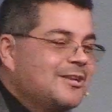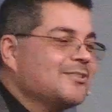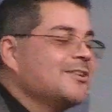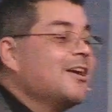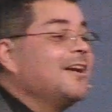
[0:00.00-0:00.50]

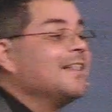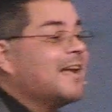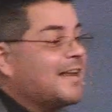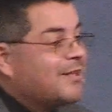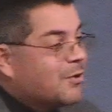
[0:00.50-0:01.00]
so there's a
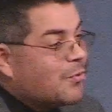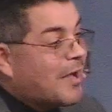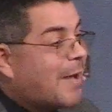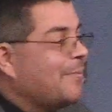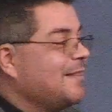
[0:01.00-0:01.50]
young lady
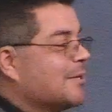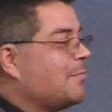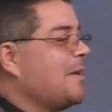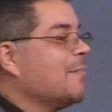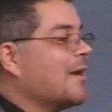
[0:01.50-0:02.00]
who
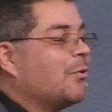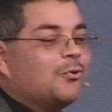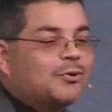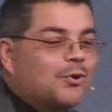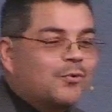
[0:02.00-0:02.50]
happened to be
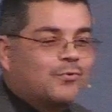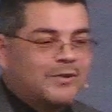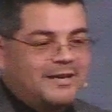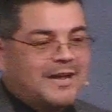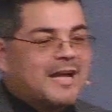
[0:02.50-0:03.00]
my old
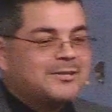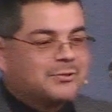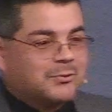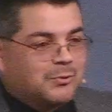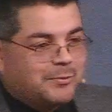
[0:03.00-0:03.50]
girlfriend in
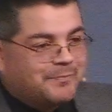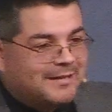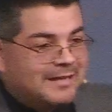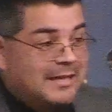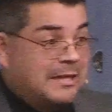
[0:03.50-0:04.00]
high
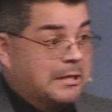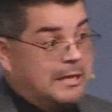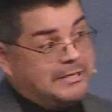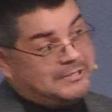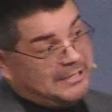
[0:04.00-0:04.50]
school,
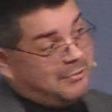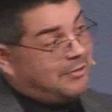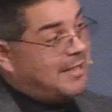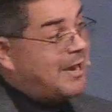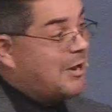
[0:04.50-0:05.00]
and I
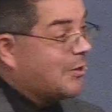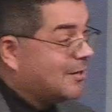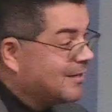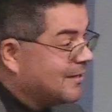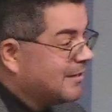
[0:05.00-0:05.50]
see her
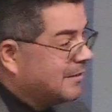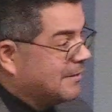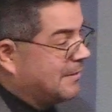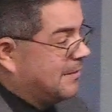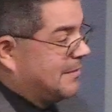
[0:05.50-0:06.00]
there.
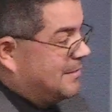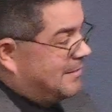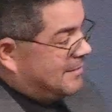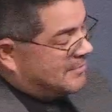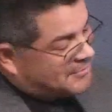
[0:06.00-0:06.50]

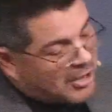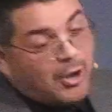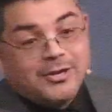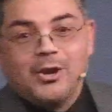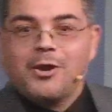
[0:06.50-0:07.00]

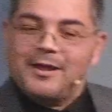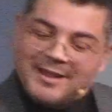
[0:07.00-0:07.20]
So, you